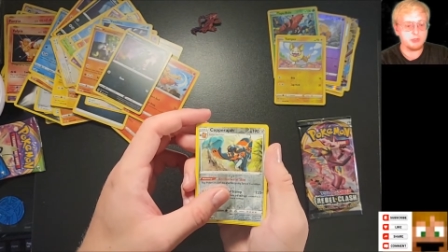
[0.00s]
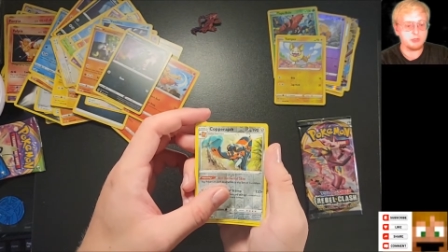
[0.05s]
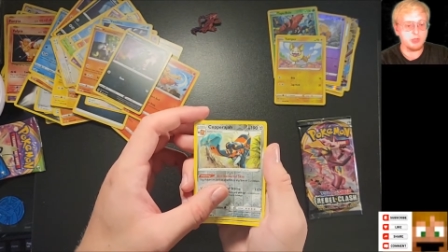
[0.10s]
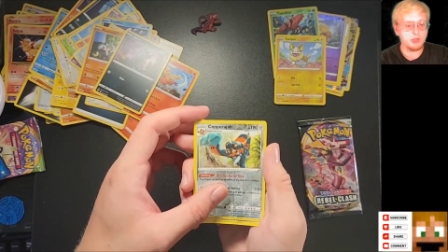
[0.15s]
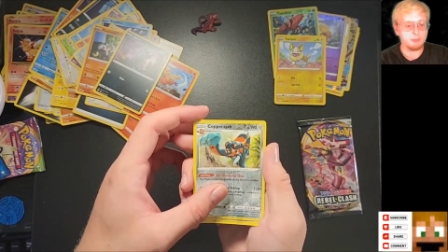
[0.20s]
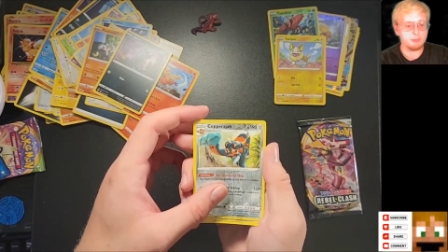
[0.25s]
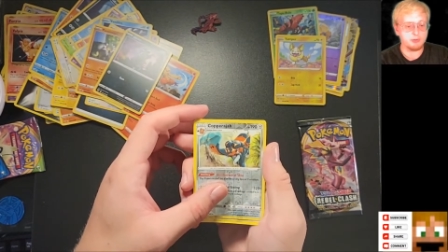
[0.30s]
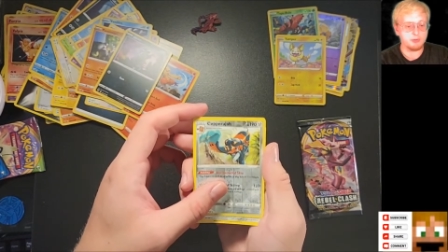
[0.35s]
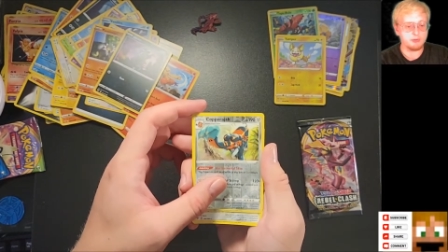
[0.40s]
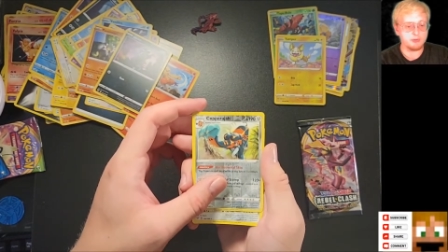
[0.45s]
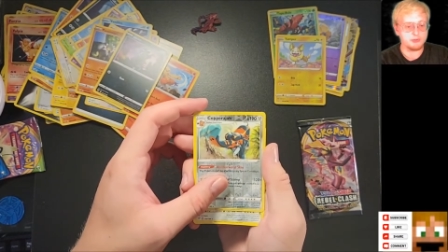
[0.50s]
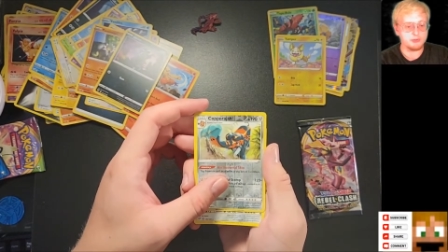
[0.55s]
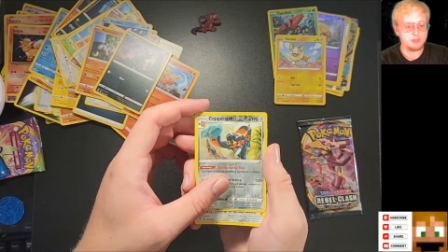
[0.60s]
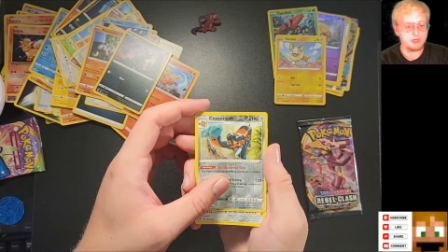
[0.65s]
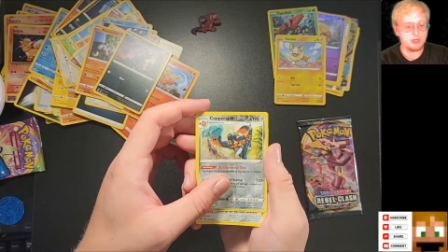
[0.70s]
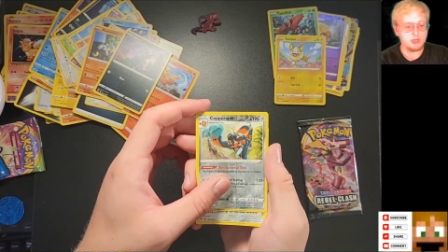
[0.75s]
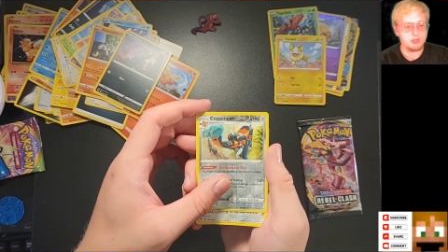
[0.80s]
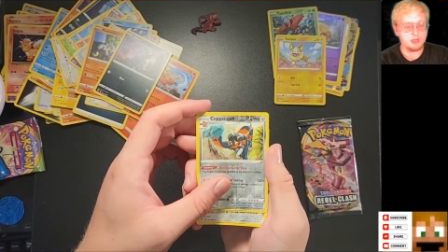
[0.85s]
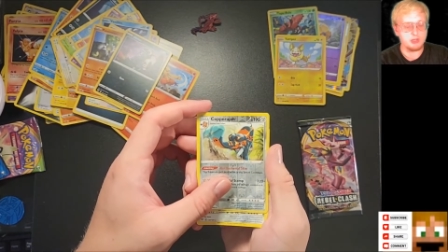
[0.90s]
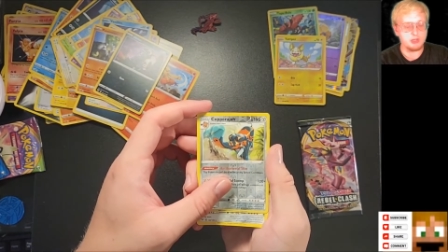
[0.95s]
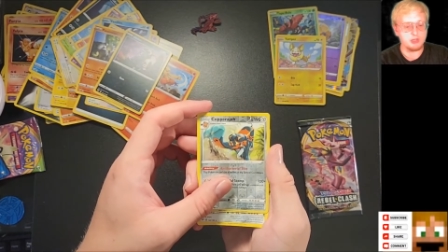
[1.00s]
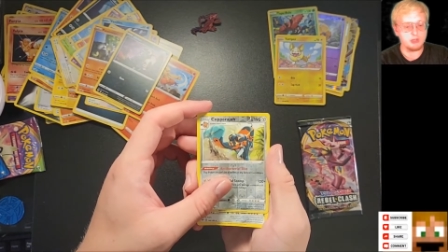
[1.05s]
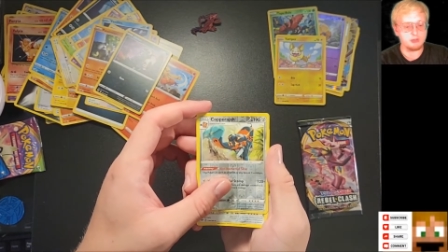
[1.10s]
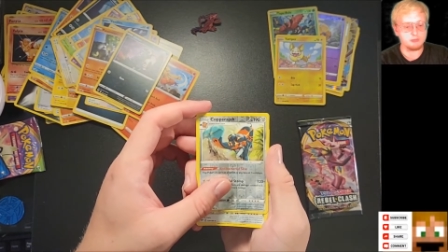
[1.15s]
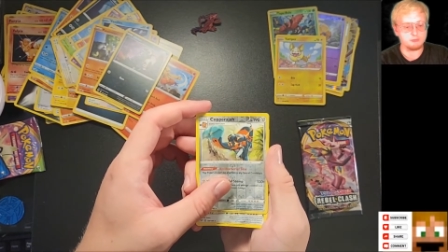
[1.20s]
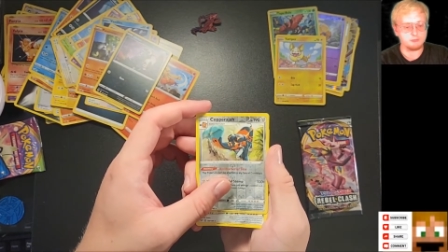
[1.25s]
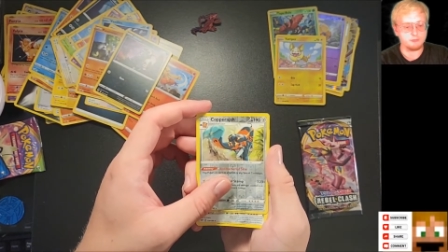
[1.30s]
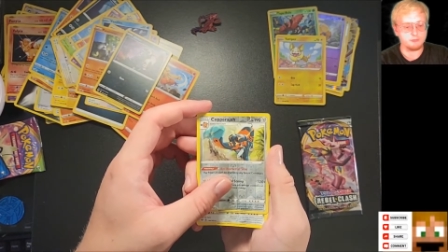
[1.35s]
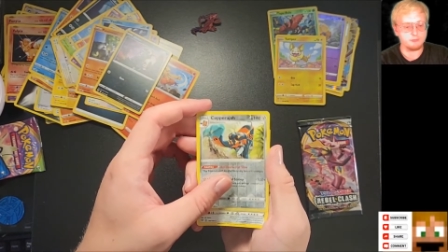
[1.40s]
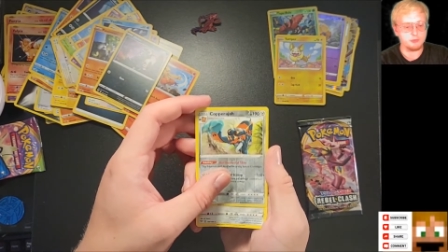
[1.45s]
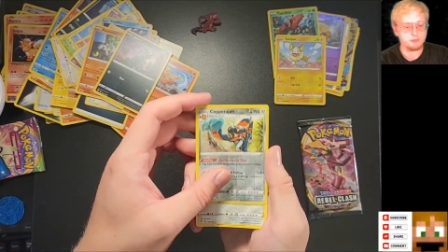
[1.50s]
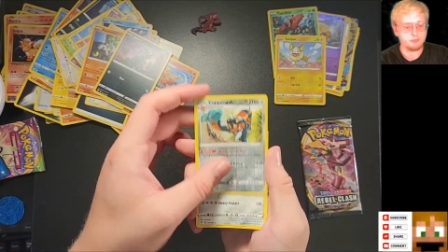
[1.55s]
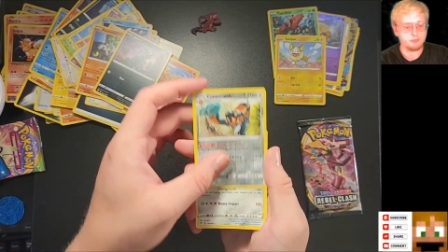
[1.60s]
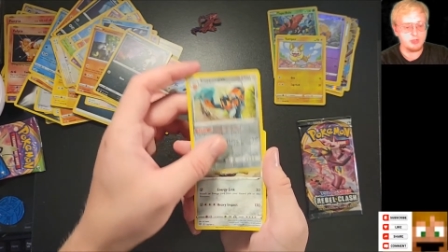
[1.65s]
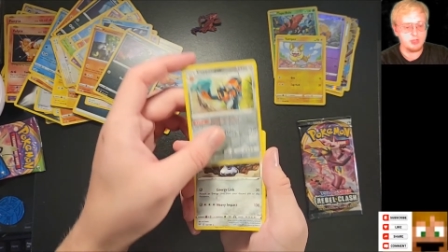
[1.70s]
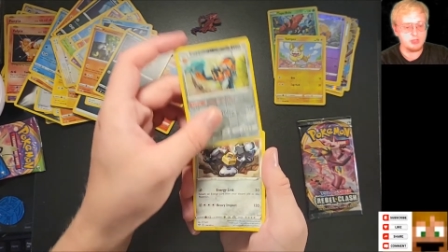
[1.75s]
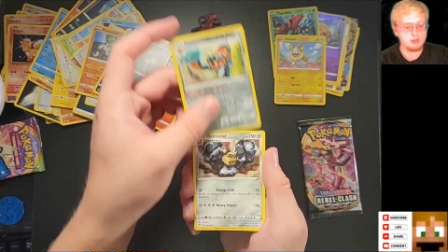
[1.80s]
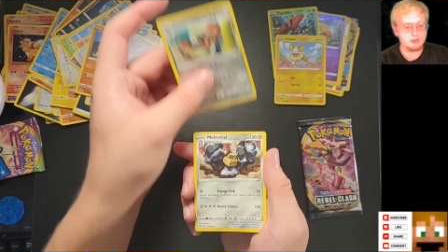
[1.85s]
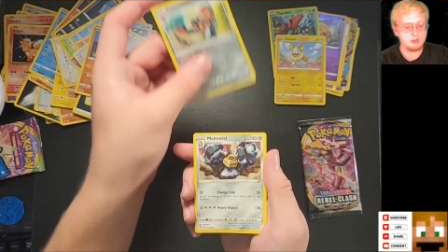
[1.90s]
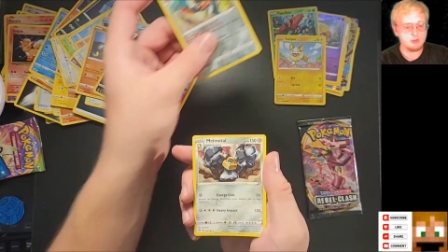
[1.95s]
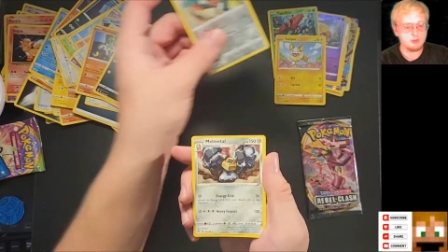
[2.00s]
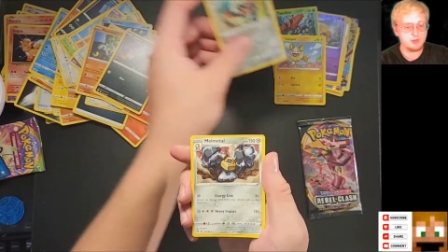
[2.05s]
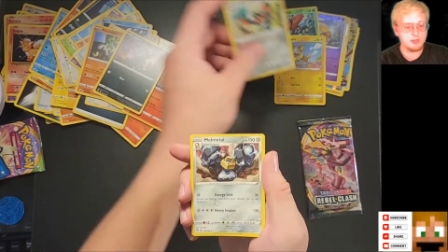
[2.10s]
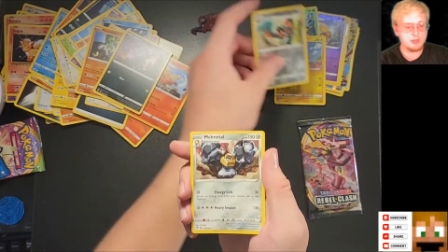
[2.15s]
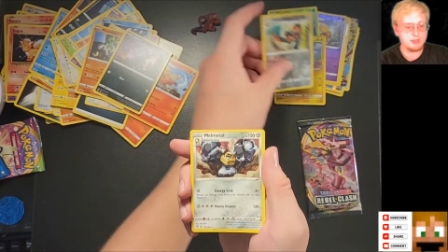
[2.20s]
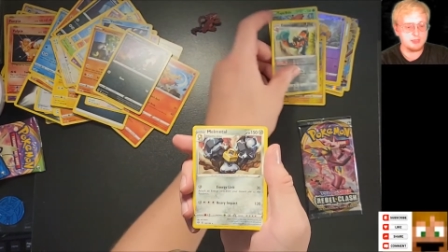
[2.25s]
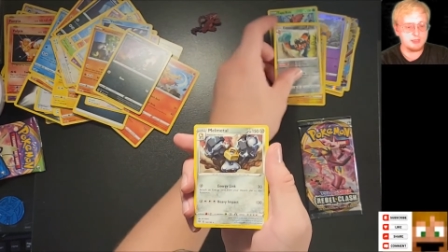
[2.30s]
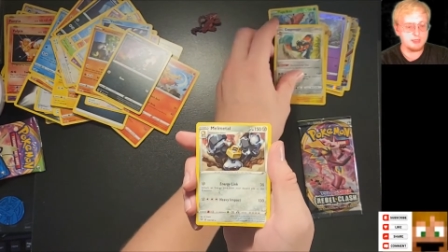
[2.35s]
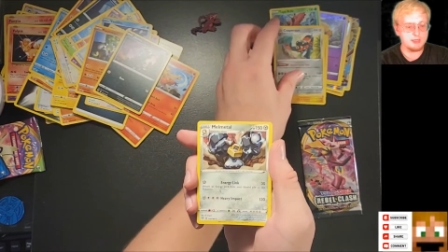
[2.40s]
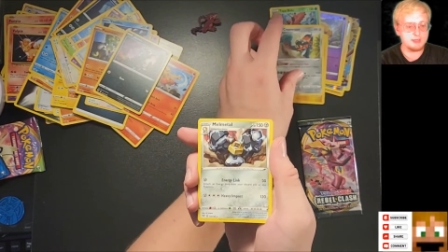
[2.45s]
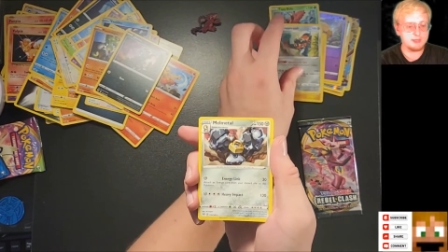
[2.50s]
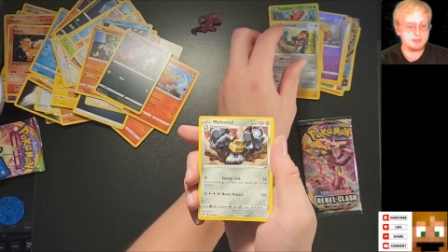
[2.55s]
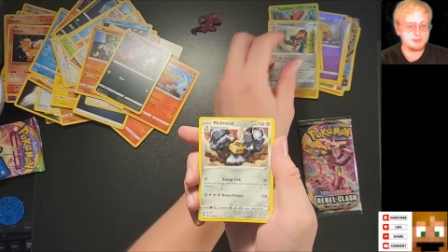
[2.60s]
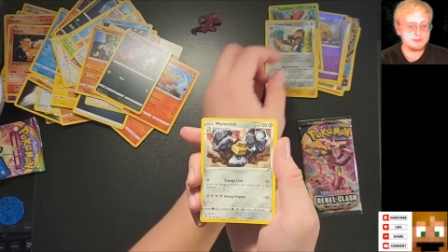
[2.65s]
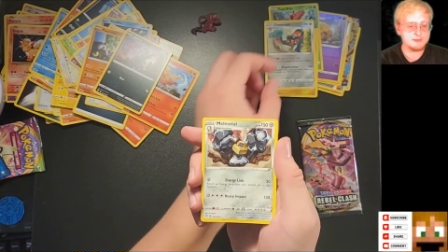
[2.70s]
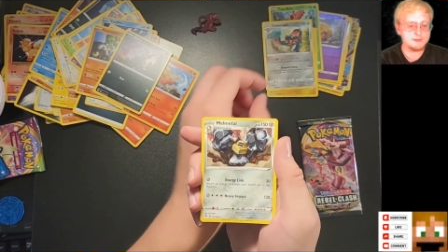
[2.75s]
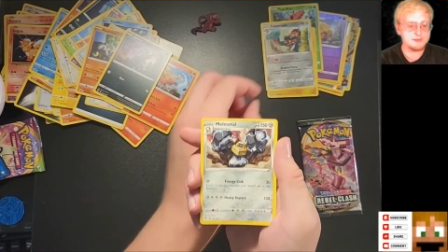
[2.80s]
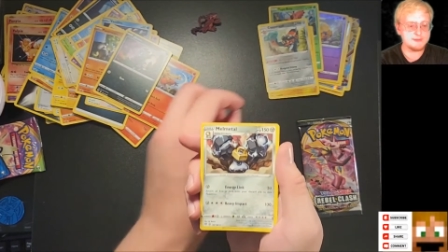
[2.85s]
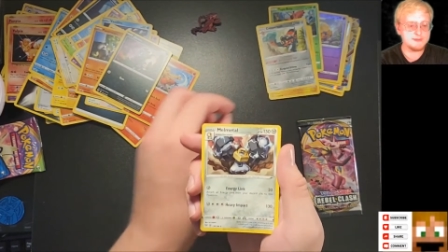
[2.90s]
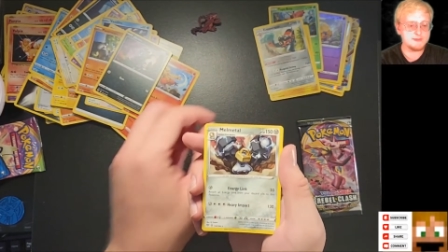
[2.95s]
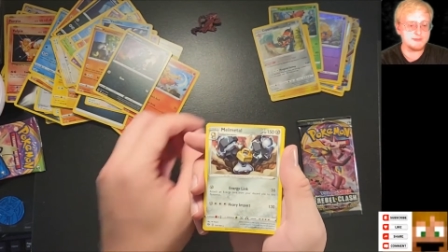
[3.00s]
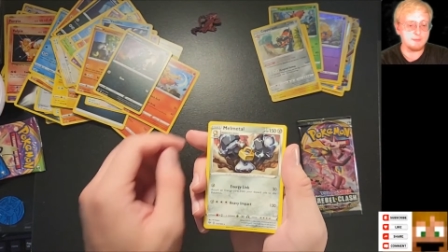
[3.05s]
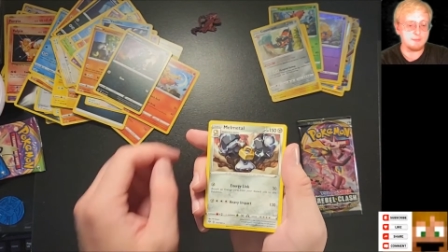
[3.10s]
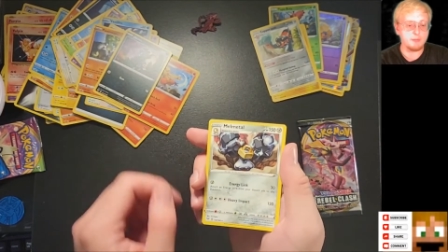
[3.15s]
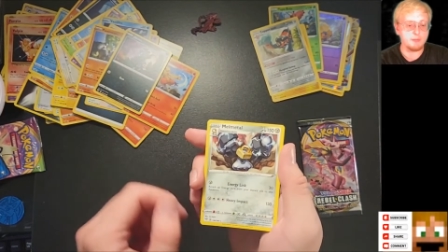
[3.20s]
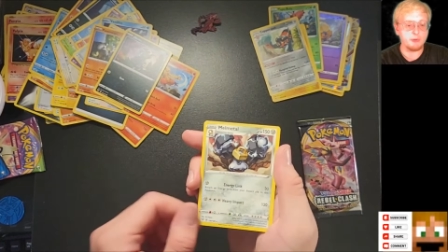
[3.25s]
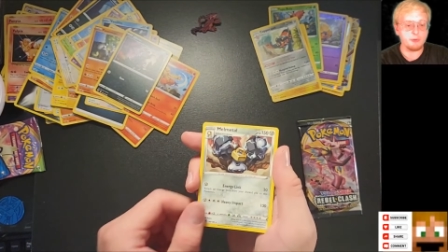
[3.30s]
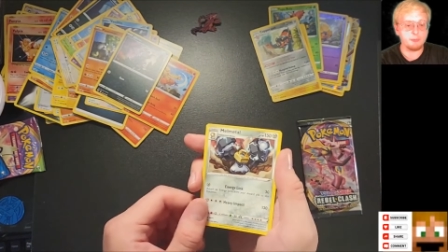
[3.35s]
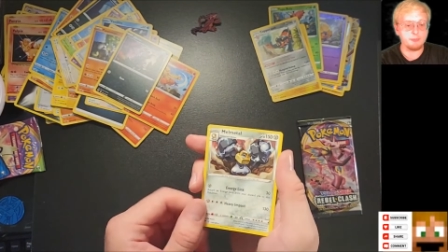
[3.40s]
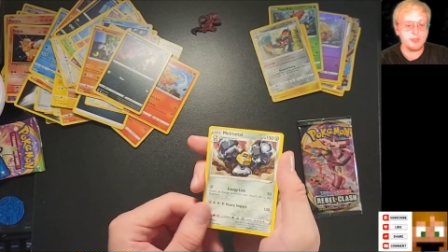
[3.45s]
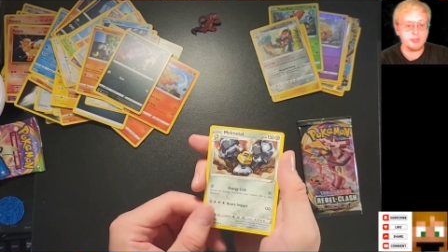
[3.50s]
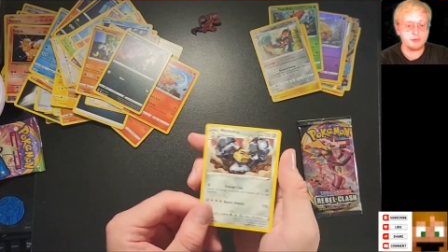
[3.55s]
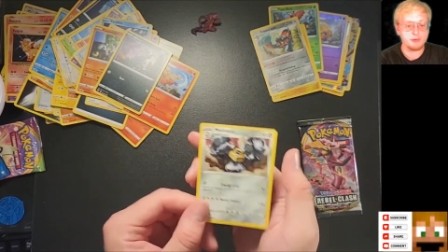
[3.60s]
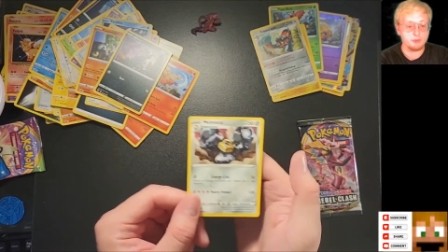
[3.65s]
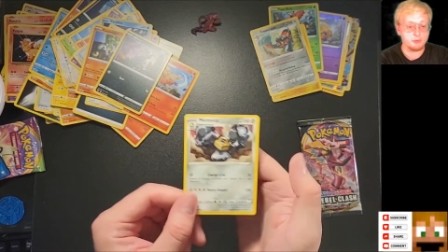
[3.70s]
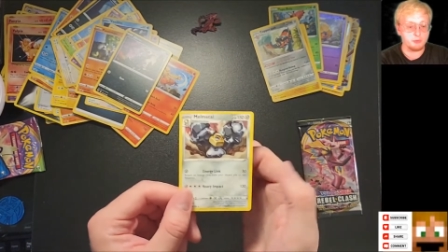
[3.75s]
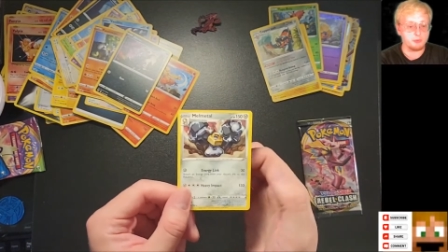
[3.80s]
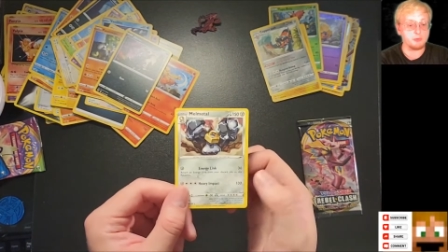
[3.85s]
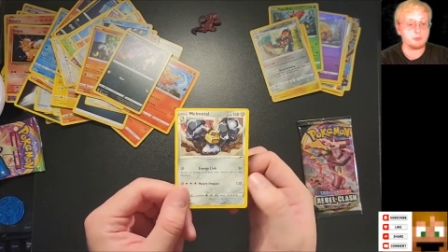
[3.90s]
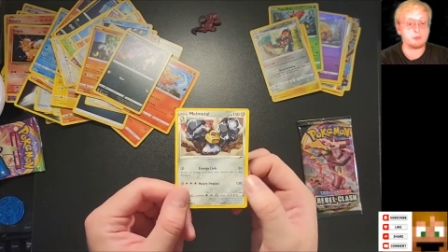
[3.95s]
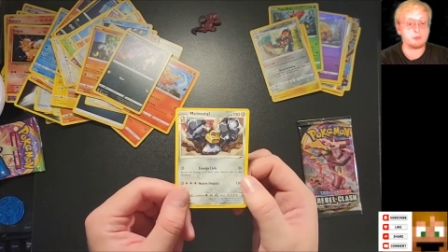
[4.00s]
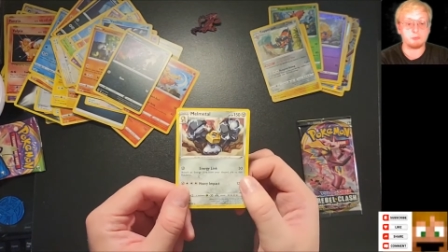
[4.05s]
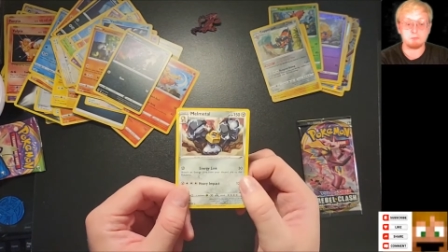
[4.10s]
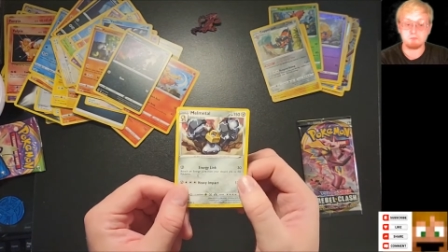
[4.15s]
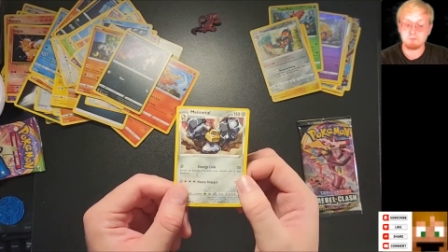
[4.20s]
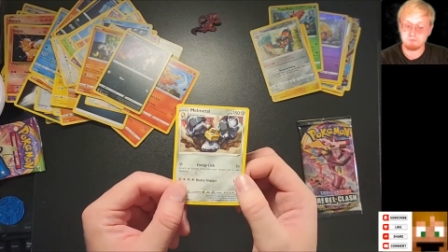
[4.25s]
Kapuraja, Reverse Hollow, and Melmetal.